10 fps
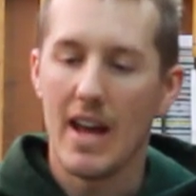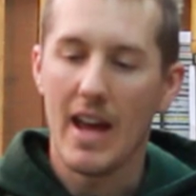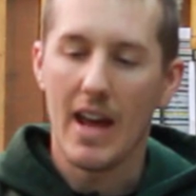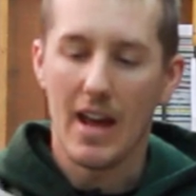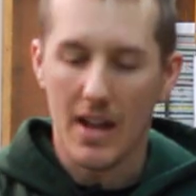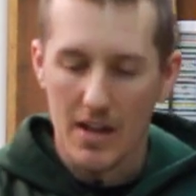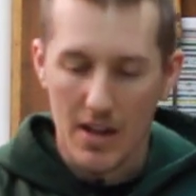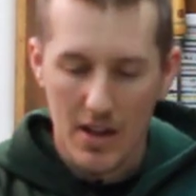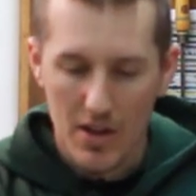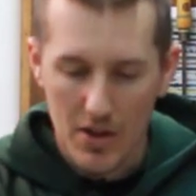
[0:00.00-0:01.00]
And
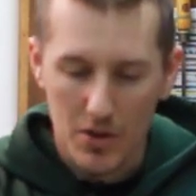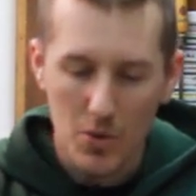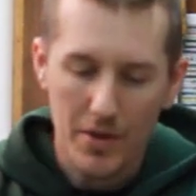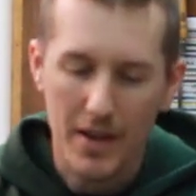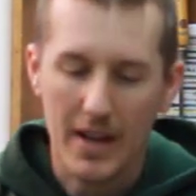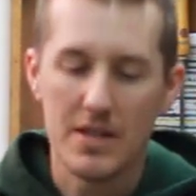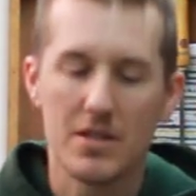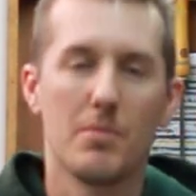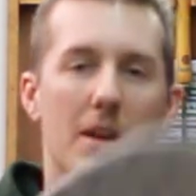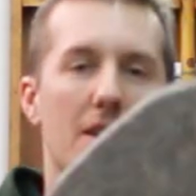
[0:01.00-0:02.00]
the cool thing
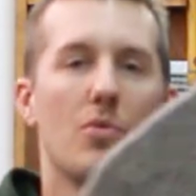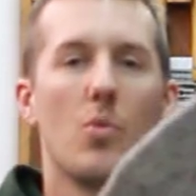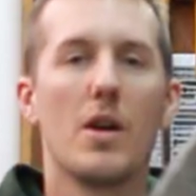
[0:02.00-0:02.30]
is they're made of